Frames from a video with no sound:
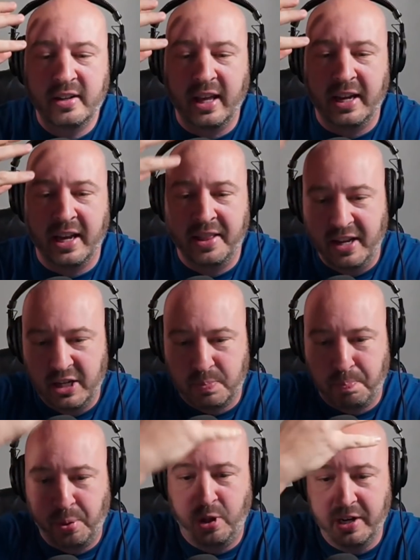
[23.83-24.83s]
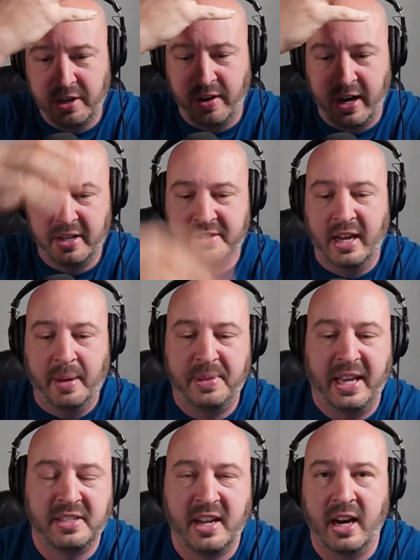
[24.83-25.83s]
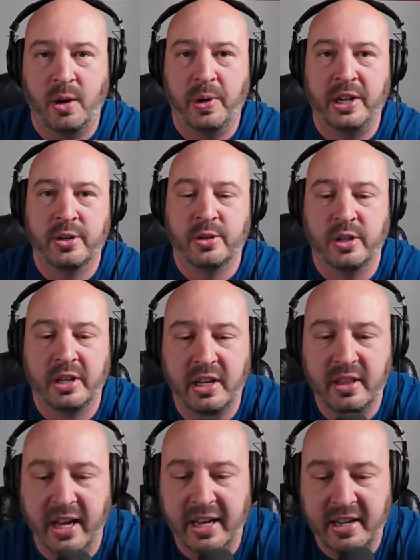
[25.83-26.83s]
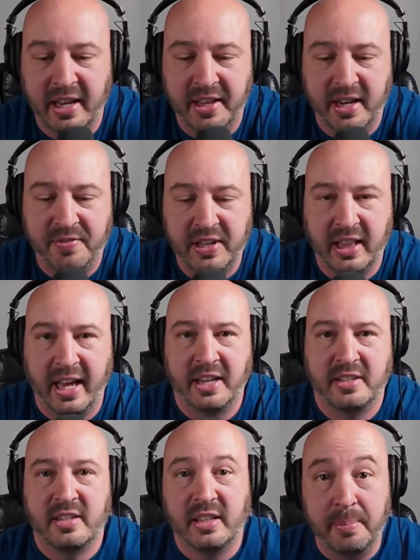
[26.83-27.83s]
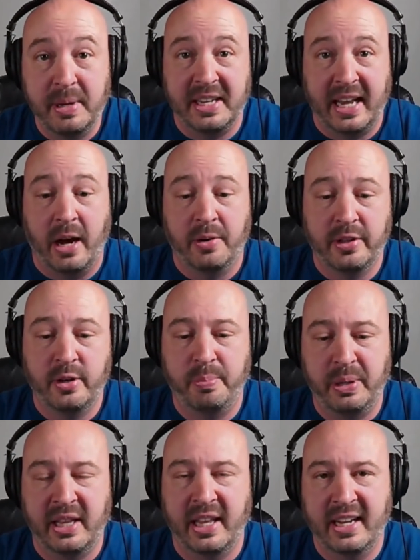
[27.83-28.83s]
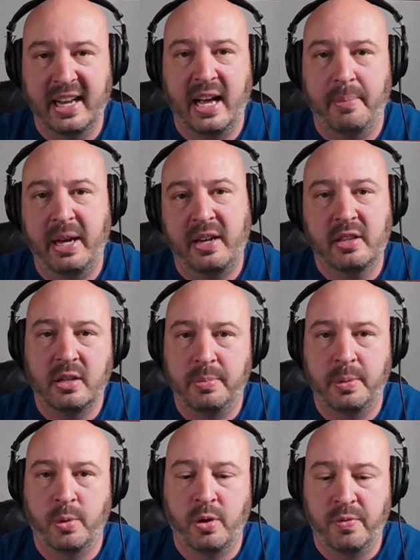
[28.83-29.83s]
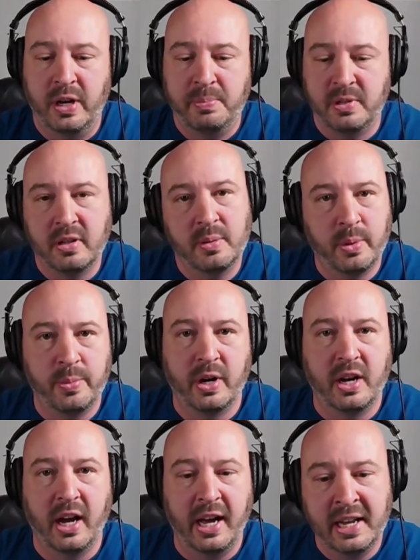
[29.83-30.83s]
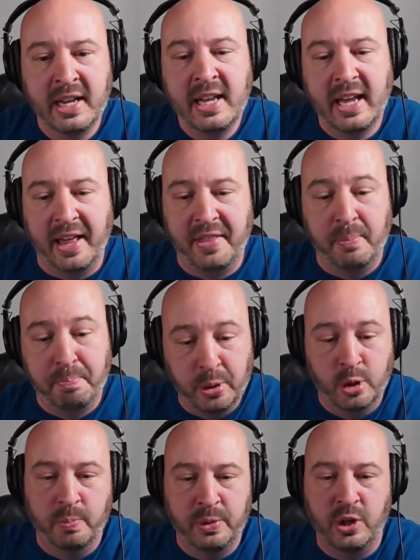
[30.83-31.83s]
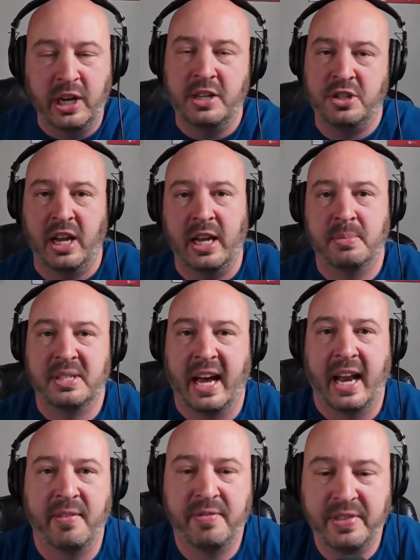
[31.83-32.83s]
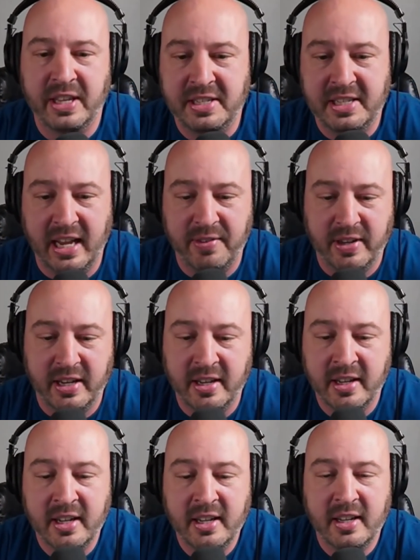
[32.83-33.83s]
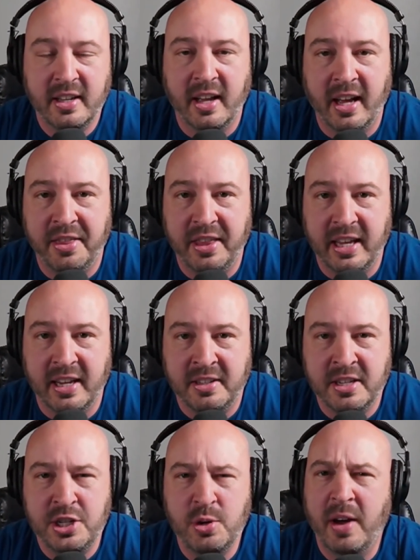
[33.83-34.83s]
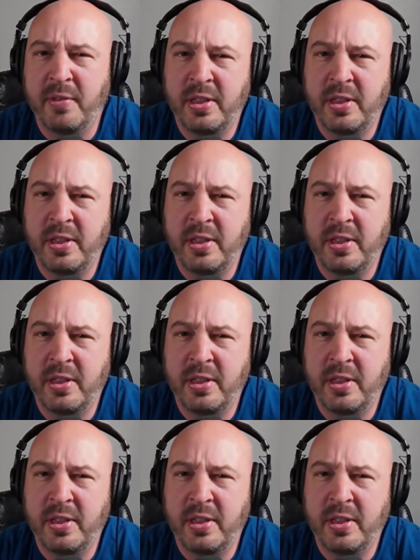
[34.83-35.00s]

like and they just plugged it right on top that's kind of what you're looking like and then if they like slimmed it down a little bit like nah make it a little bit more ripped a little bit more cut and then boom you get james out of the david uh, thing did you ever